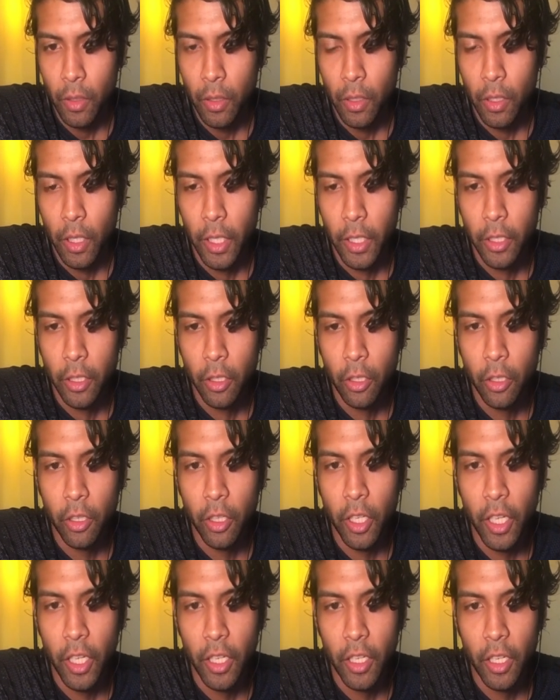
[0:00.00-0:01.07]
I can
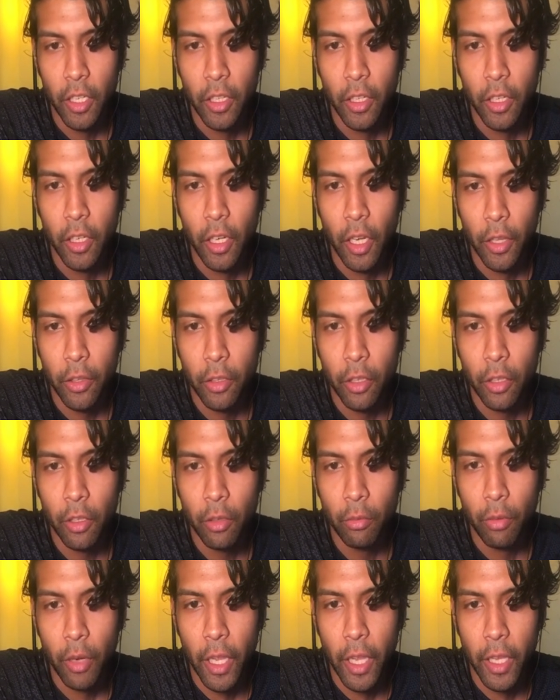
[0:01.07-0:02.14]
create another
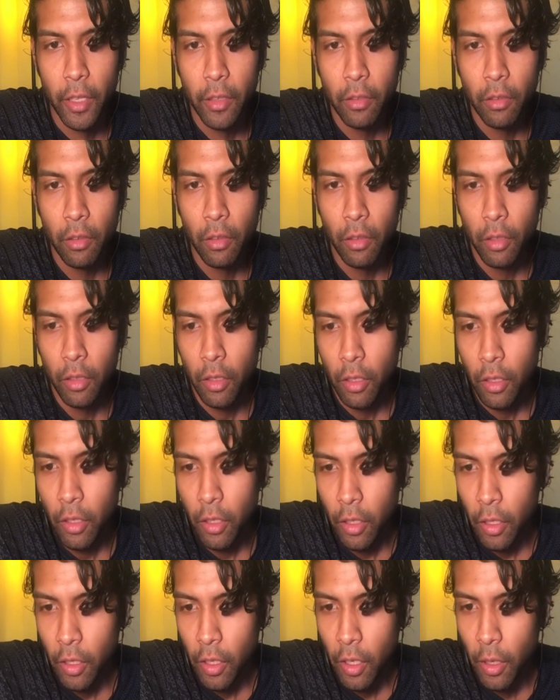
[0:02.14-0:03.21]
red.
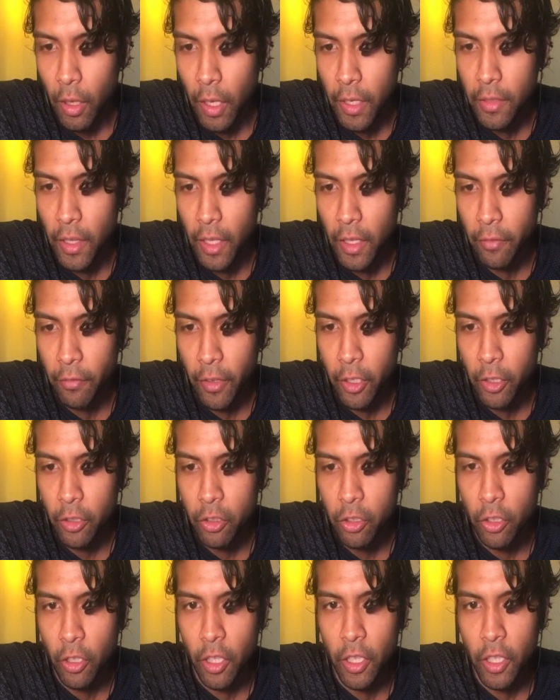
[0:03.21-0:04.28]
And then if I
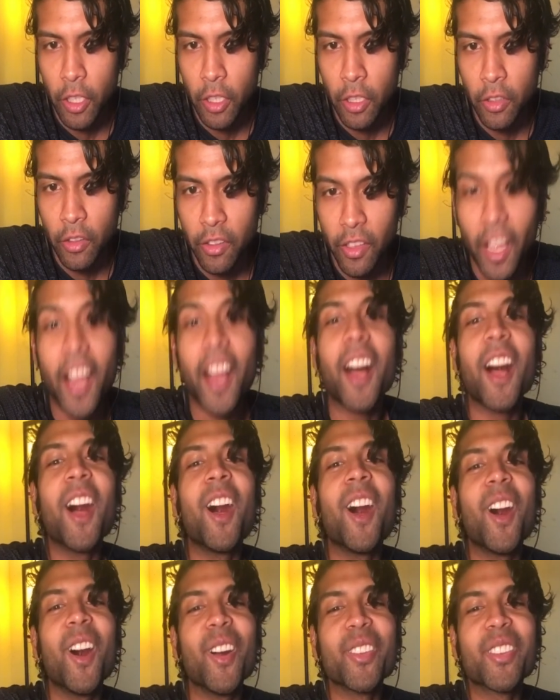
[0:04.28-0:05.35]
turn on onions...
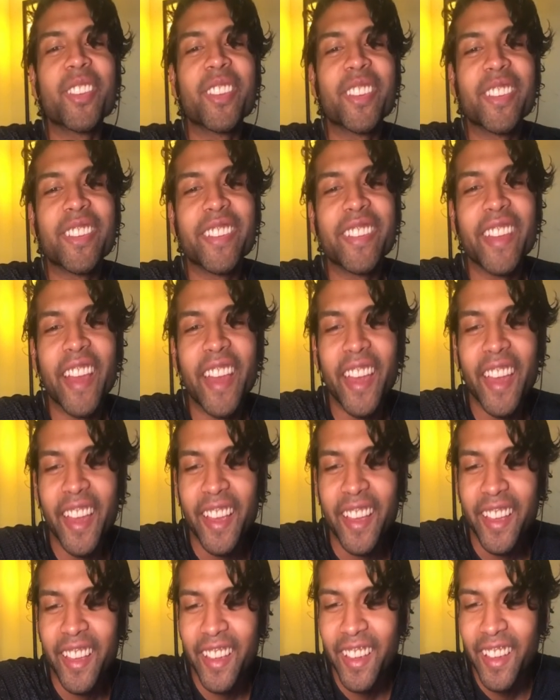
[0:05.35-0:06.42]
Oh,
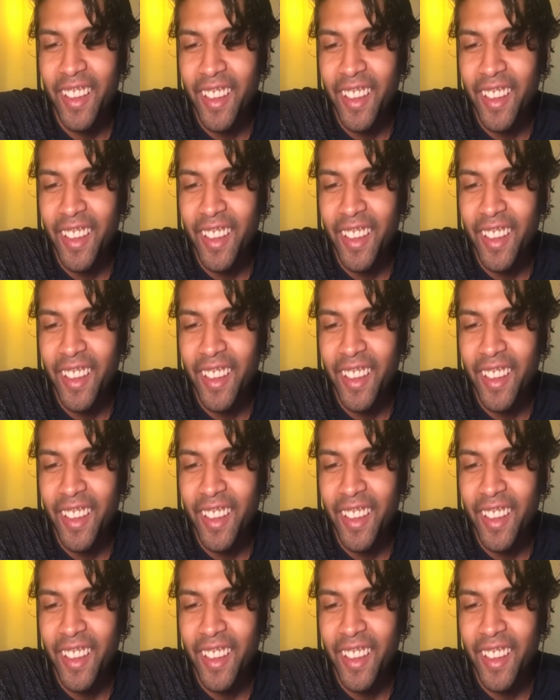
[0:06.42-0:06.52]
sick!